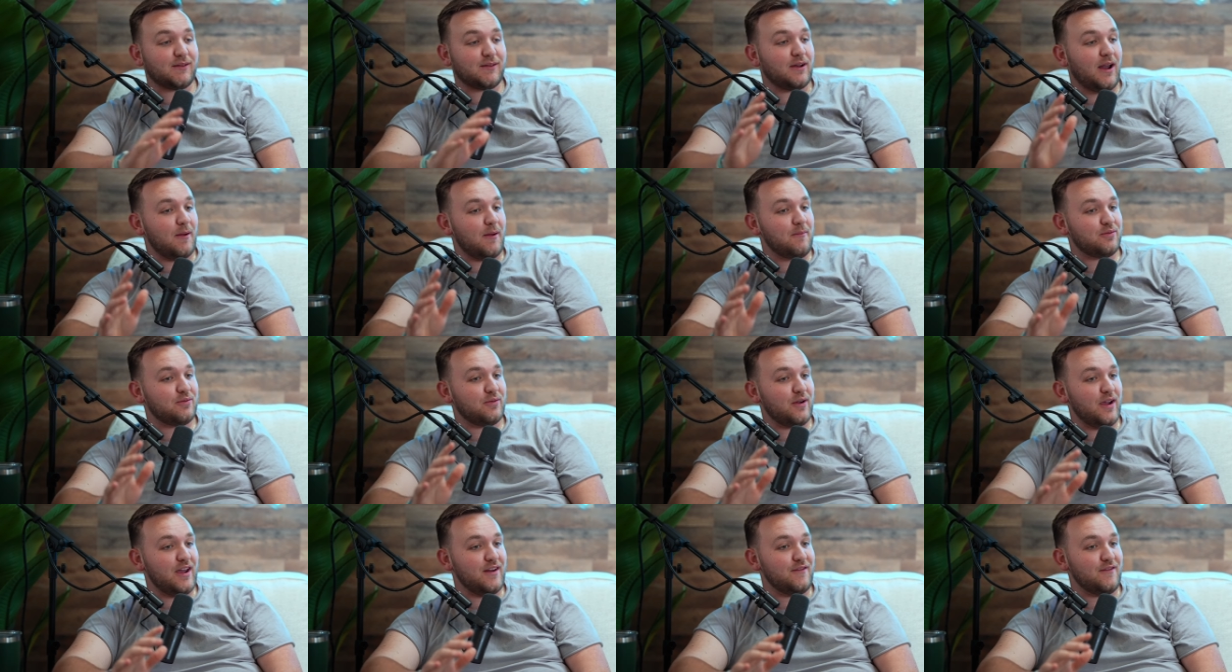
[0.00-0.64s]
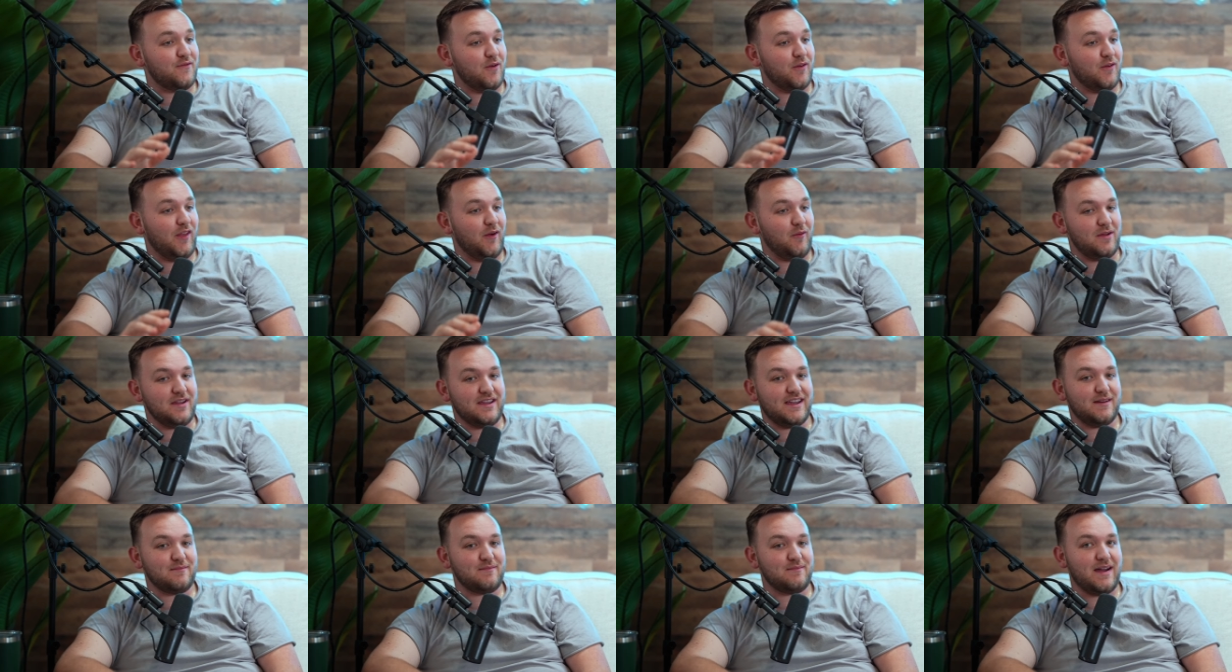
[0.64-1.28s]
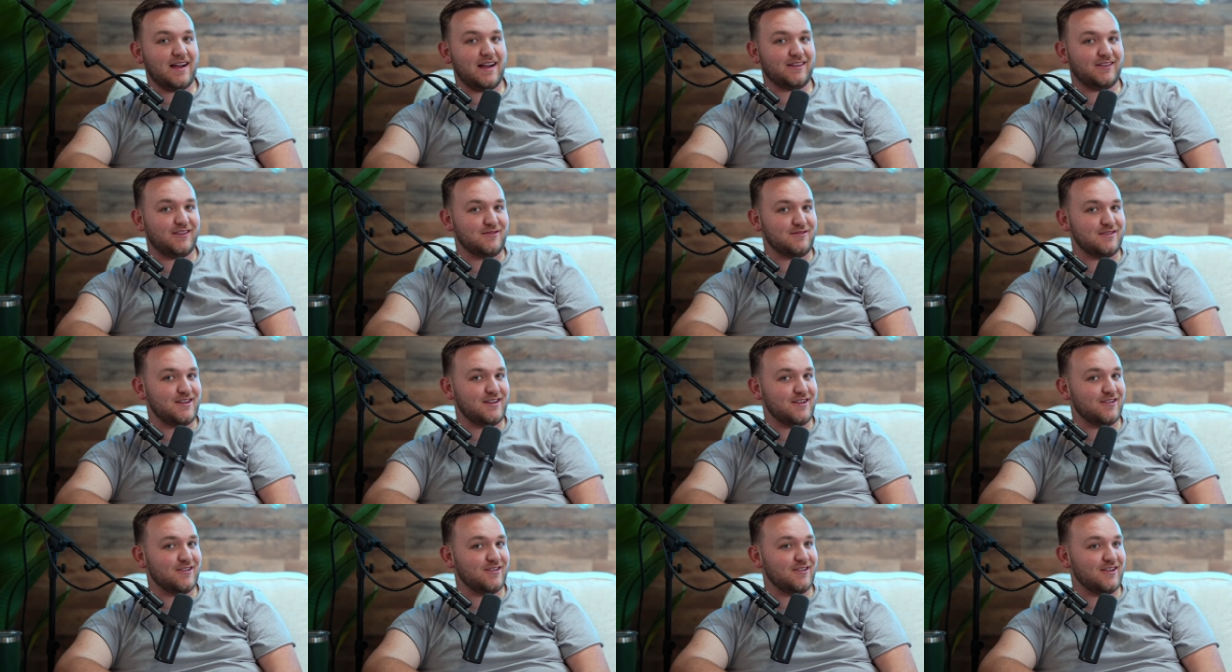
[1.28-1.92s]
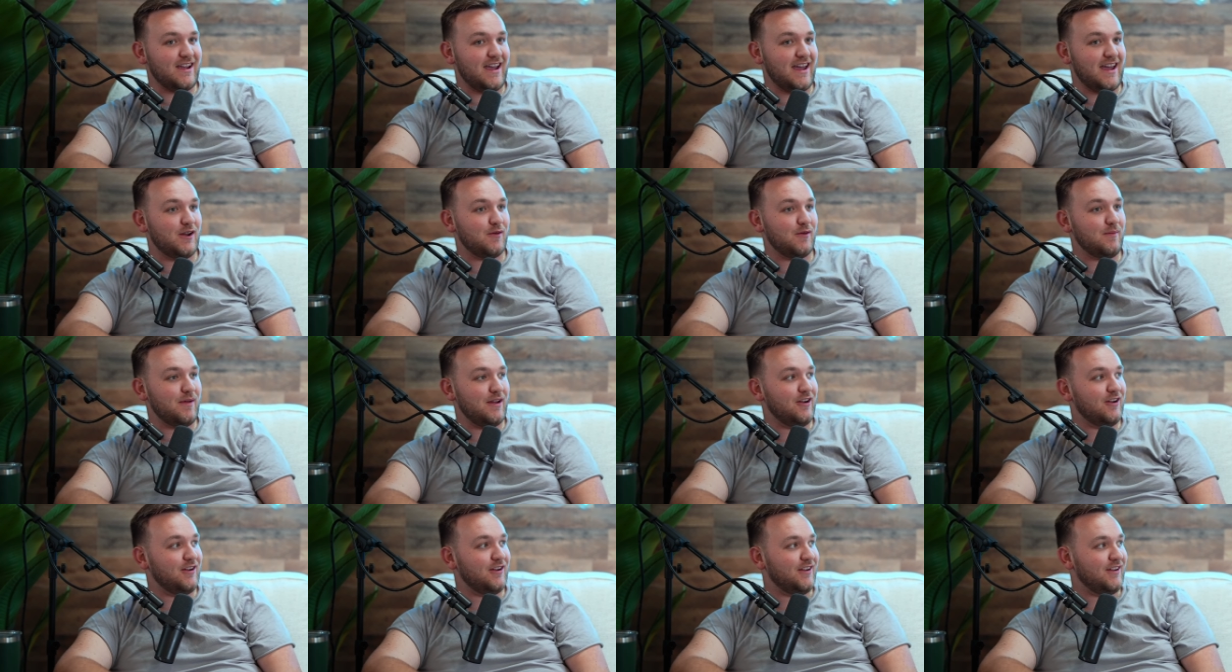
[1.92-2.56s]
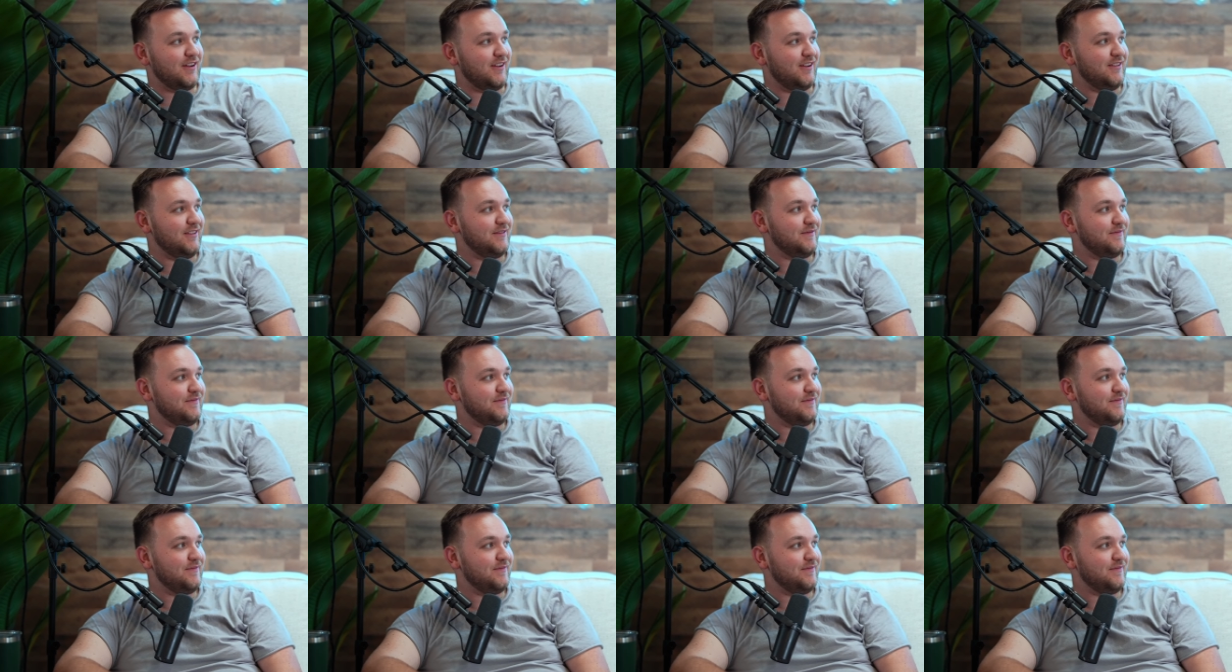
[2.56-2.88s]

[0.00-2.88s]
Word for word: I'm praying for that we get back to here in America.